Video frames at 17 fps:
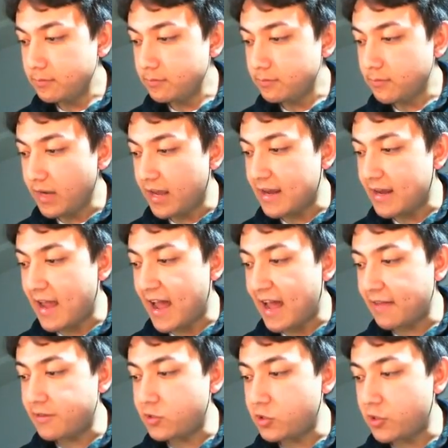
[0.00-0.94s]
And add
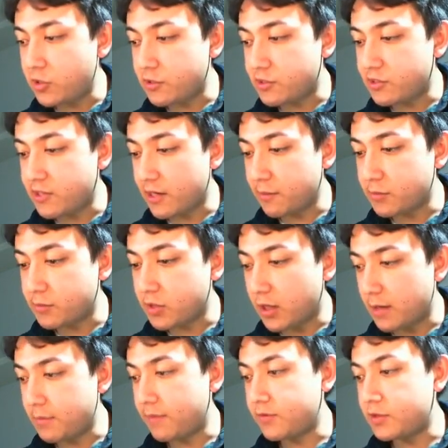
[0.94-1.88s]
this to the setup time
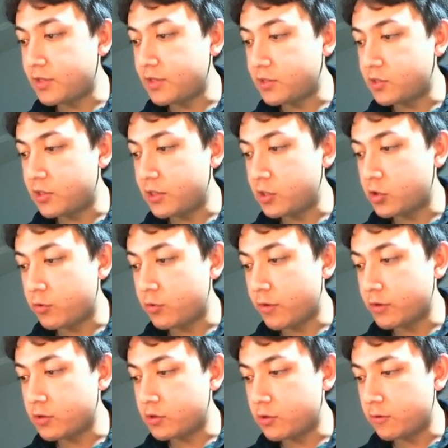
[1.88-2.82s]
of the destination
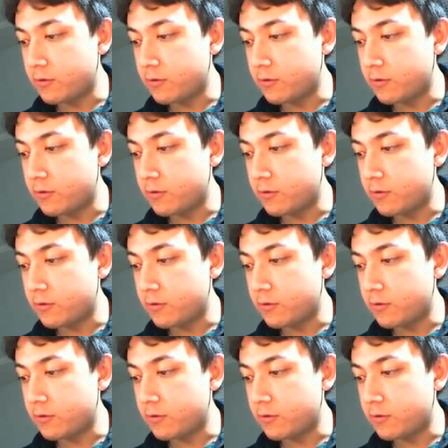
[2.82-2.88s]
register.